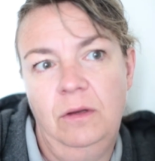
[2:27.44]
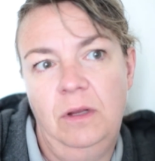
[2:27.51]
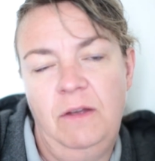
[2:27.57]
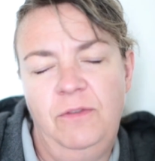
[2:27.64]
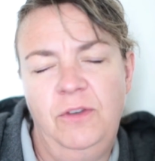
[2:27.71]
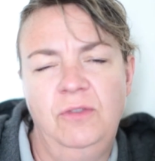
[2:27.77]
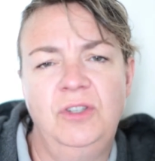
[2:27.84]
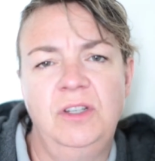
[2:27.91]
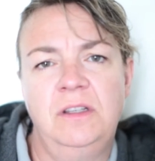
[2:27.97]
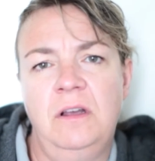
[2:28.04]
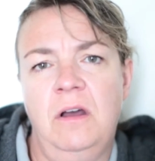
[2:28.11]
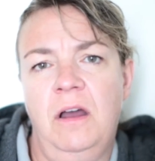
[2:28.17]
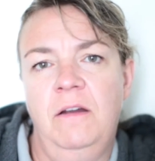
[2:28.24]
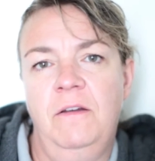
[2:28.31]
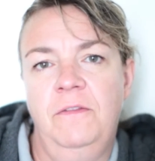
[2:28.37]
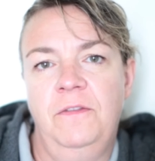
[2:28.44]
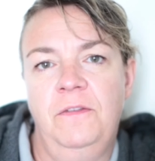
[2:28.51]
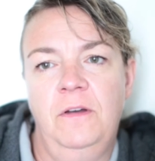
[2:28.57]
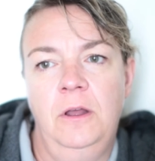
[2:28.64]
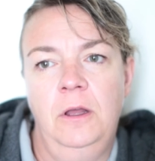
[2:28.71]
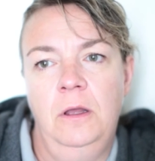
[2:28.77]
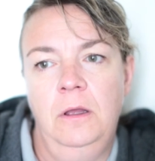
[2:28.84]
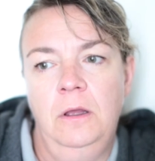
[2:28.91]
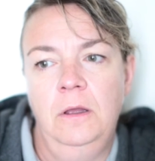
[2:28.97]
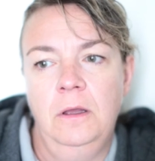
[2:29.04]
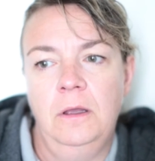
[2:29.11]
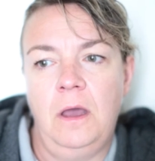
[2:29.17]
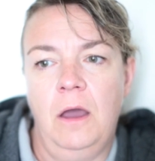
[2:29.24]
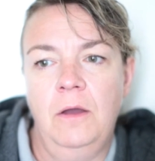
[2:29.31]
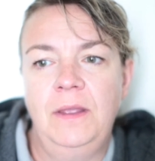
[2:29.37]
if you just kind of
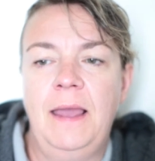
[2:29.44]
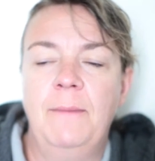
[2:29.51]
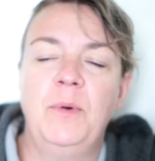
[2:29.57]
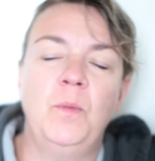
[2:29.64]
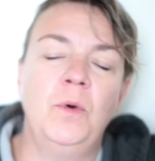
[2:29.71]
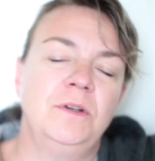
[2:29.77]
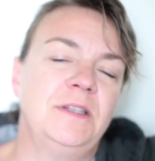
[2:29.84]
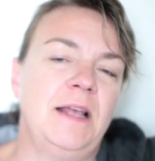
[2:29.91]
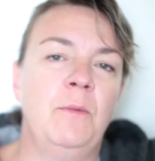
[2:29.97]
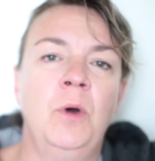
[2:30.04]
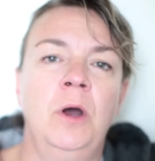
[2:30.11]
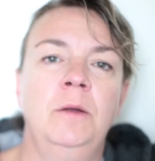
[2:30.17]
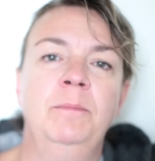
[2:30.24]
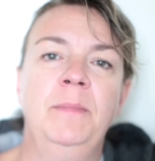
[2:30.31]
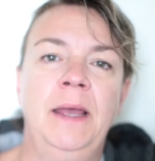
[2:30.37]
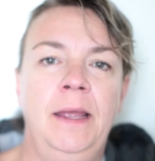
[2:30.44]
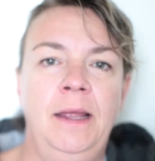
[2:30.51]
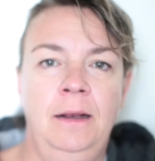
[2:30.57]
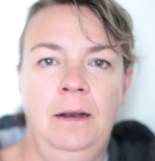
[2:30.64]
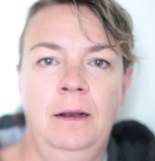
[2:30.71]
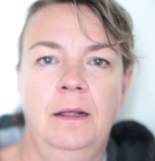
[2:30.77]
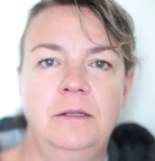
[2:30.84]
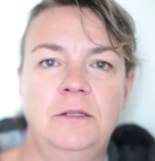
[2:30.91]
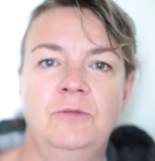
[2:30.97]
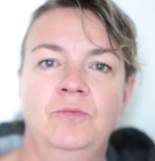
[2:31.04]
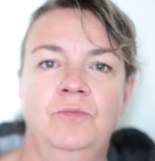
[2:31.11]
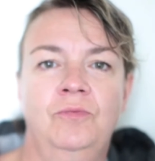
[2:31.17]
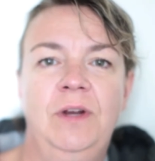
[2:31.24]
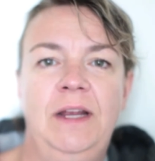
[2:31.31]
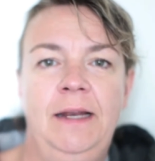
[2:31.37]
go, yeah, but what does that word mean? That's
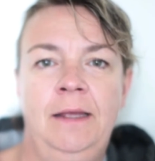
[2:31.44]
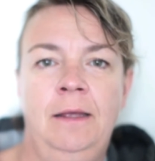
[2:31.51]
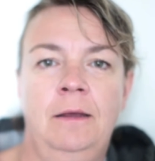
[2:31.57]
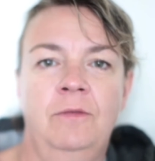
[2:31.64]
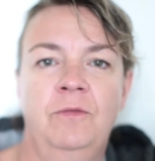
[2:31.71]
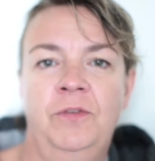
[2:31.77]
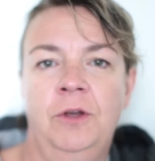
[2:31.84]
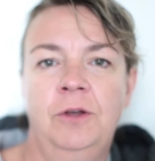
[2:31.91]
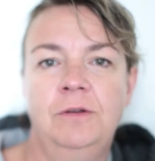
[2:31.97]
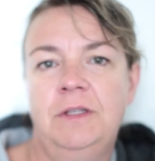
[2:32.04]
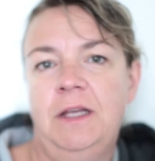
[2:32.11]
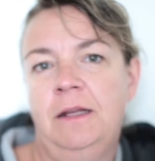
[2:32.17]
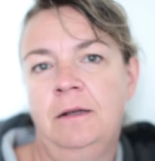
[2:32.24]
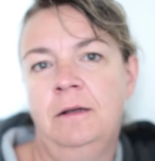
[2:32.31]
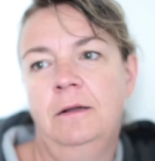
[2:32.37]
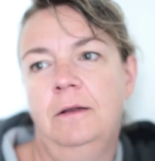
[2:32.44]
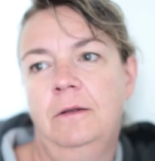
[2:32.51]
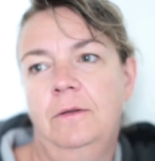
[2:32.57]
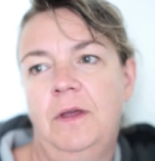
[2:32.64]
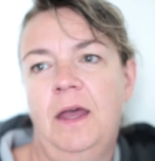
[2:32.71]
really confusing.